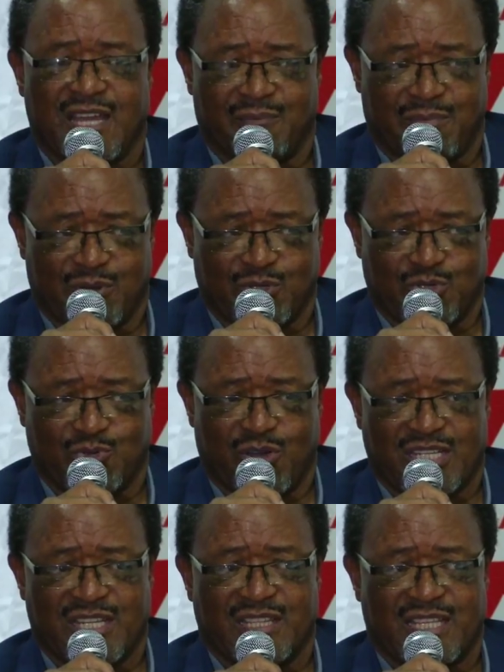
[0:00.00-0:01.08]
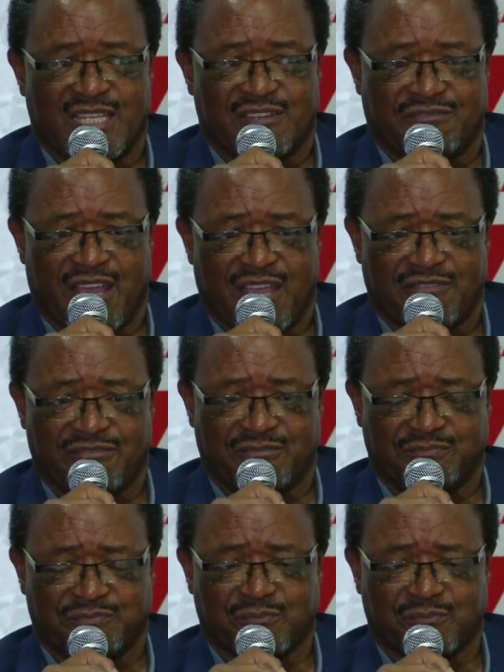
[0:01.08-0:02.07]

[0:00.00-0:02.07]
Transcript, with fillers: about two hundred thirty-five